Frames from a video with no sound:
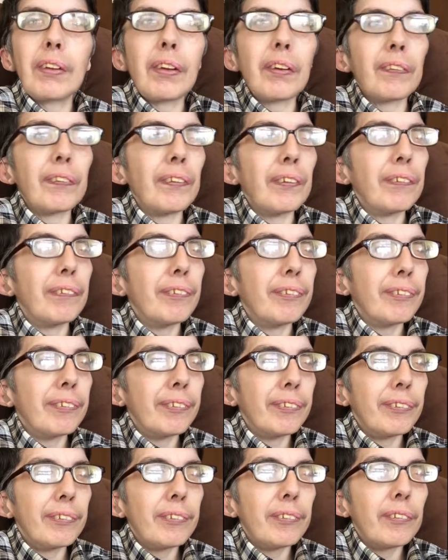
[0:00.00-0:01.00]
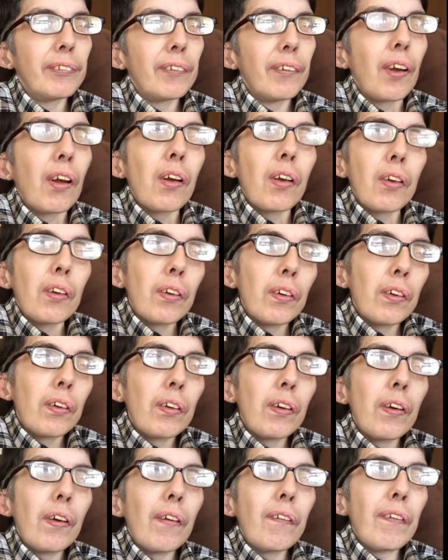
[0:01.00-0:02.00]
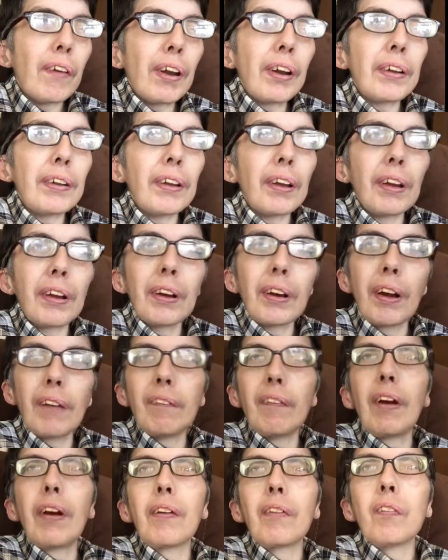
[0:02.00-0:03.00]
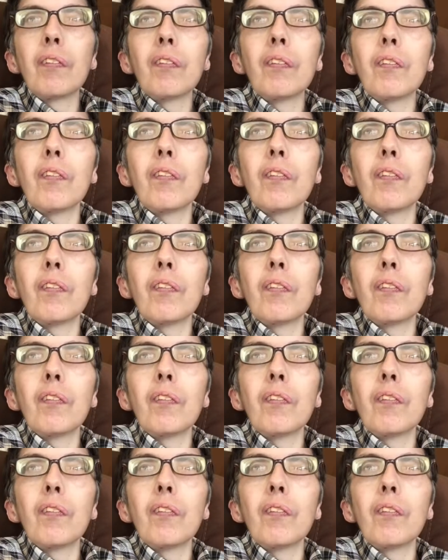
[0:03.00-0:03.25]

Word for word: different. If anything, I might